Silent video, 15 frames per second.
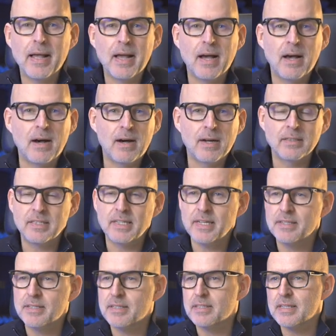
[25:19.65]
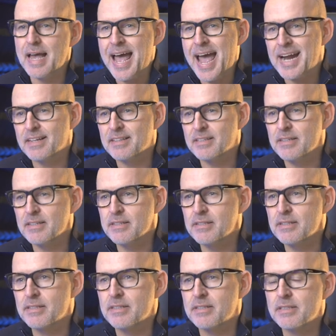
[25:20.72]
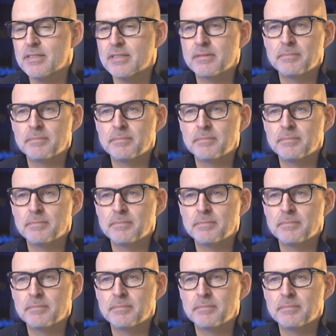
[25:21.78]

artists, actors,